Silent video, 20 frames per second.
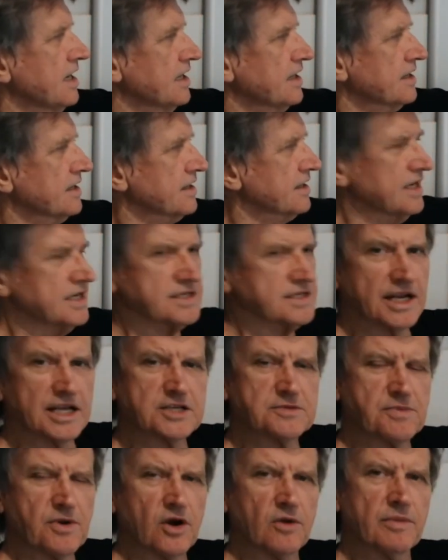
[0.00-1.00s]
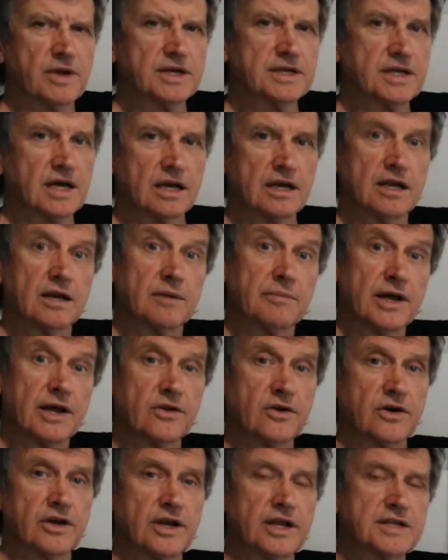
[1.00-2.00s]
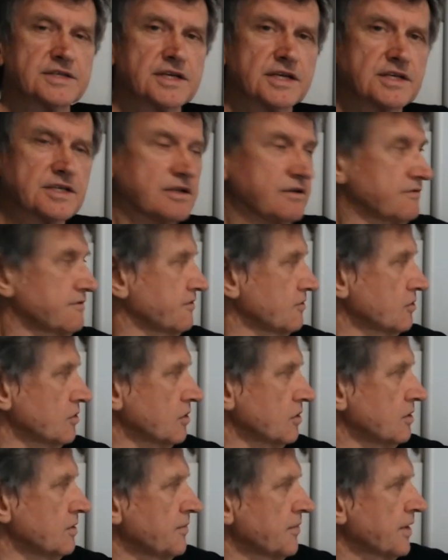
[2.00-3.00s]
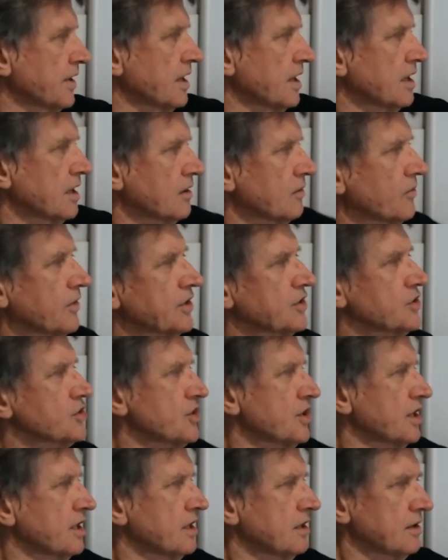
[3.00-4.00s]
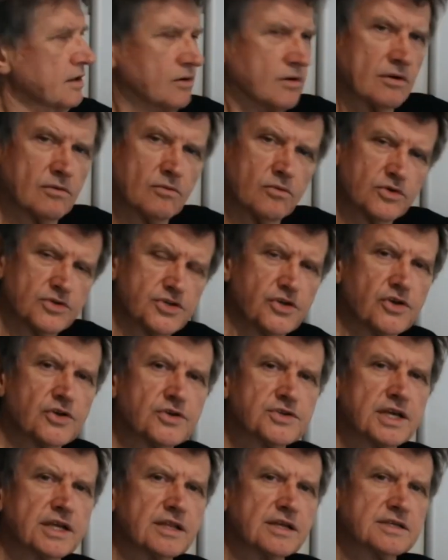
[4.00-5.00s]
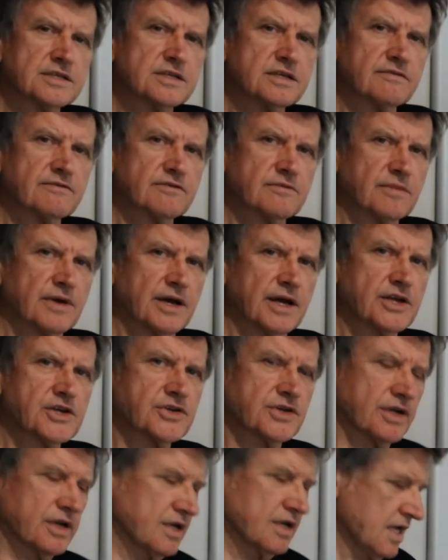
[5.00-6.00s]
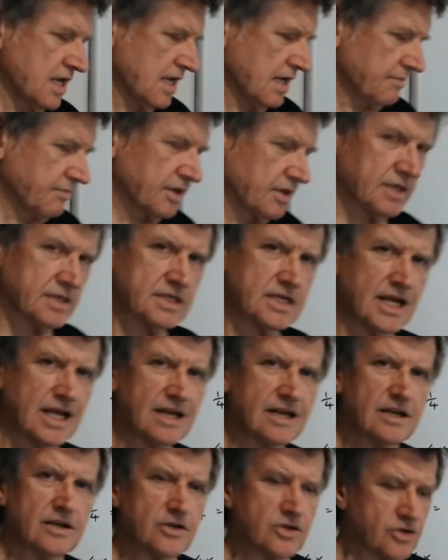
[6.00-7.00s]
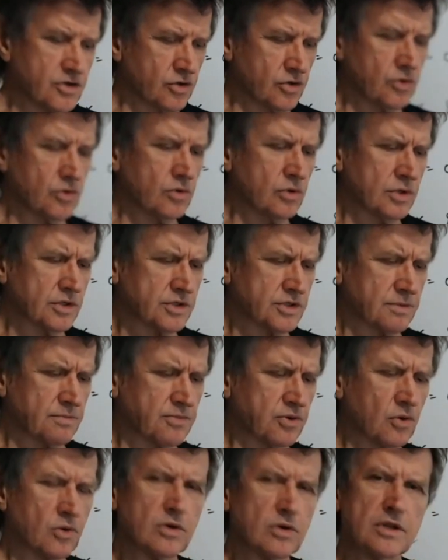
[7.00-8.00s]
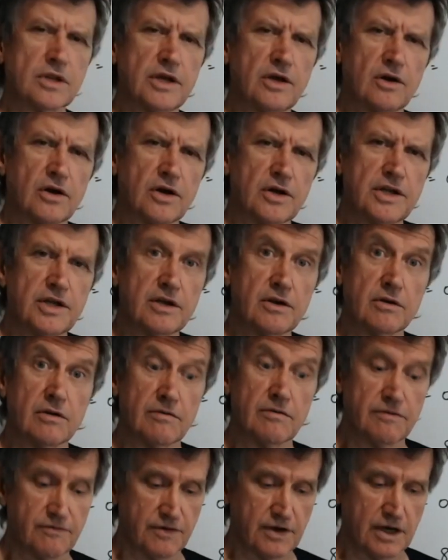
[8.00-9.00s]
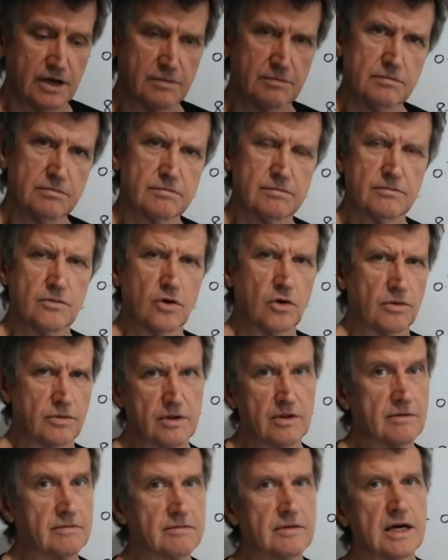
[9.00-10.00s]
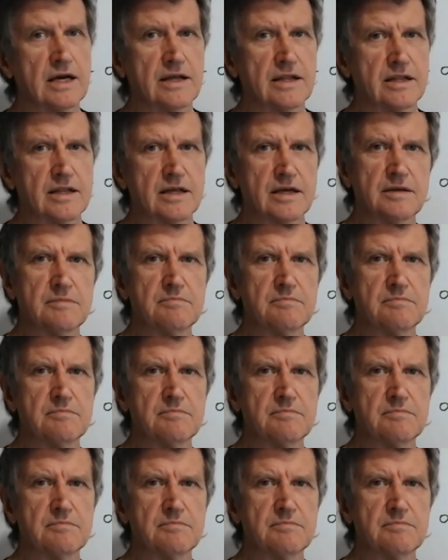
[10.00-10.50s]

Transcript: There's an experiment done in about 1964 which was using this information, but it tended to support the idea of, or the